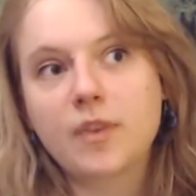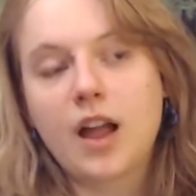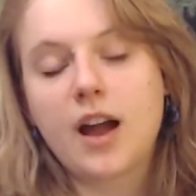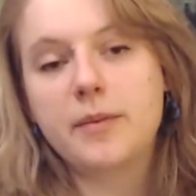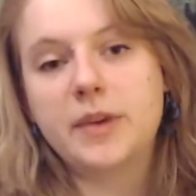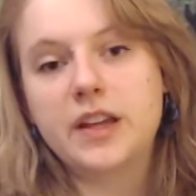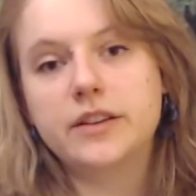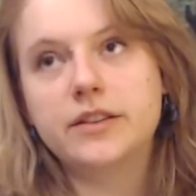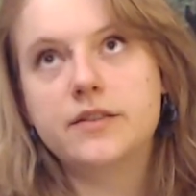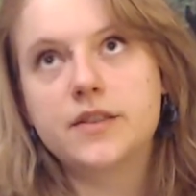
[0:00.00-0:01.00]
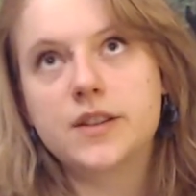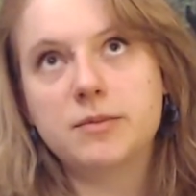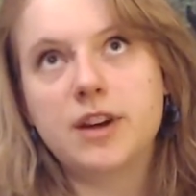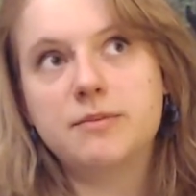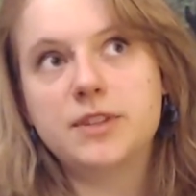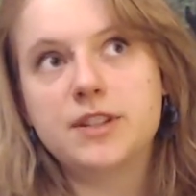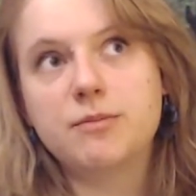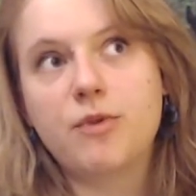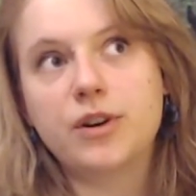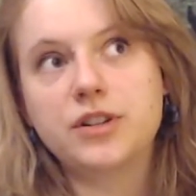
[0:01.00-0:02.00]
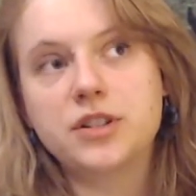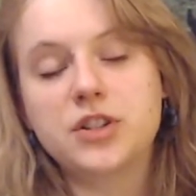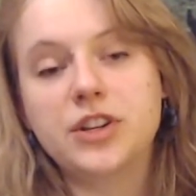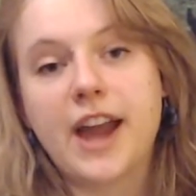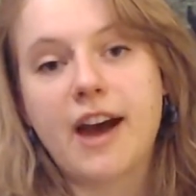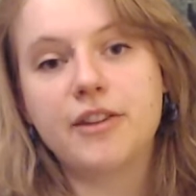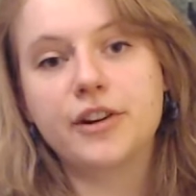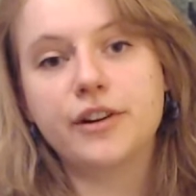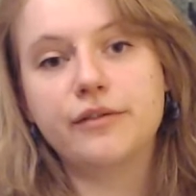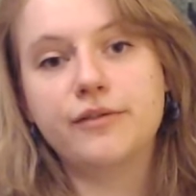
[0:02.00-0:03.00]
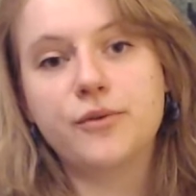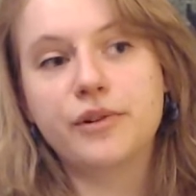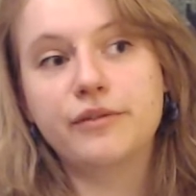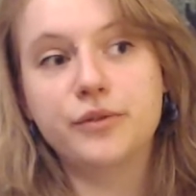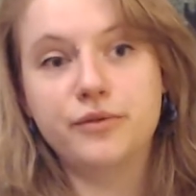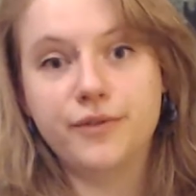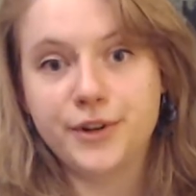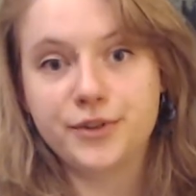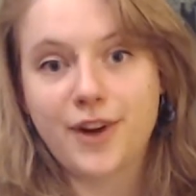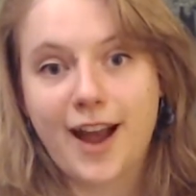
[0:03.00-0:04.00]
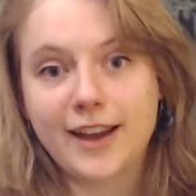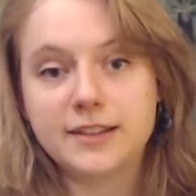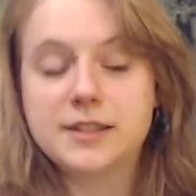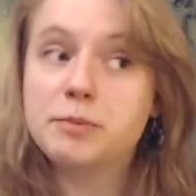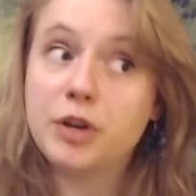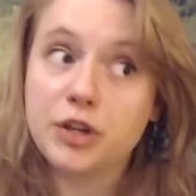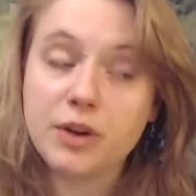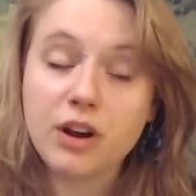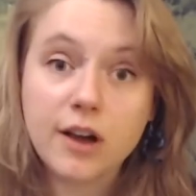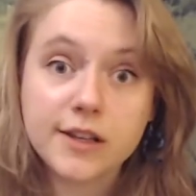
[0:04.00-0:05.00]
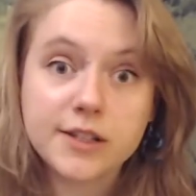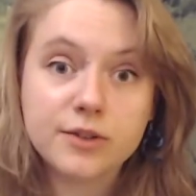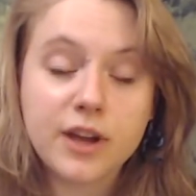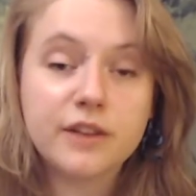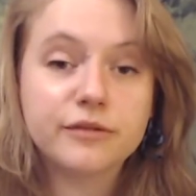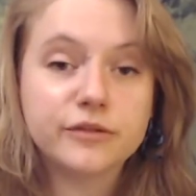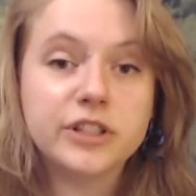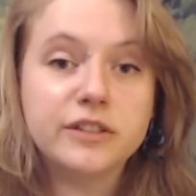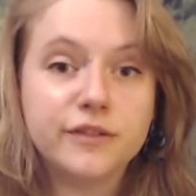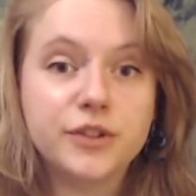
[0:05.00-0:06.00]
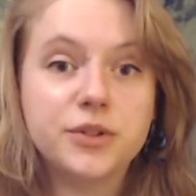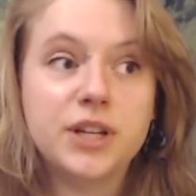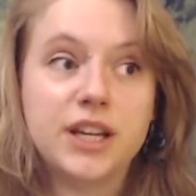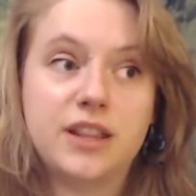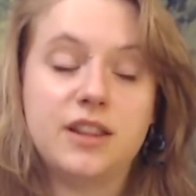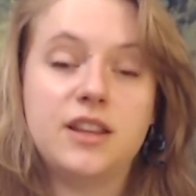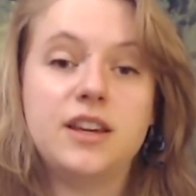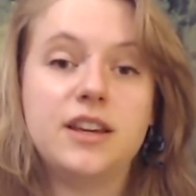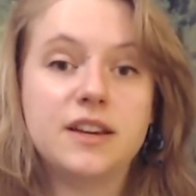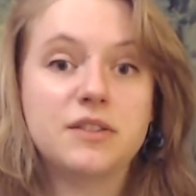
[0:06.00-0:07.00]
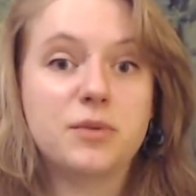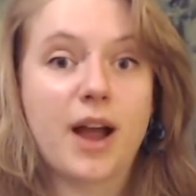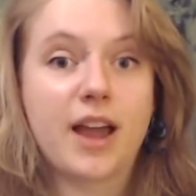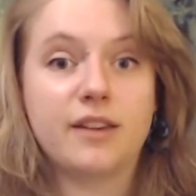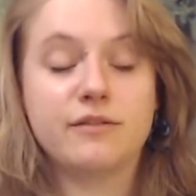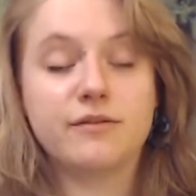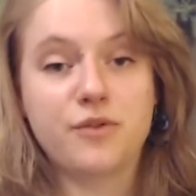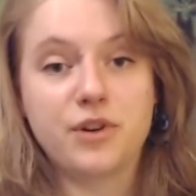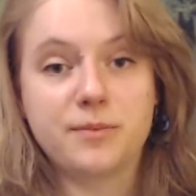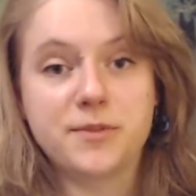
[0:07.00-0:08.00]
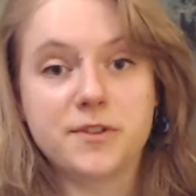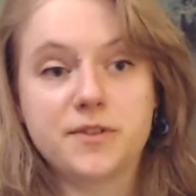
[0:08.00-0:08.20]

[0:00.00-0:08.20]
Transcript: I mean, sometimes it's important to gather for food for your dragons, but you can also get free food in the giveaway forums.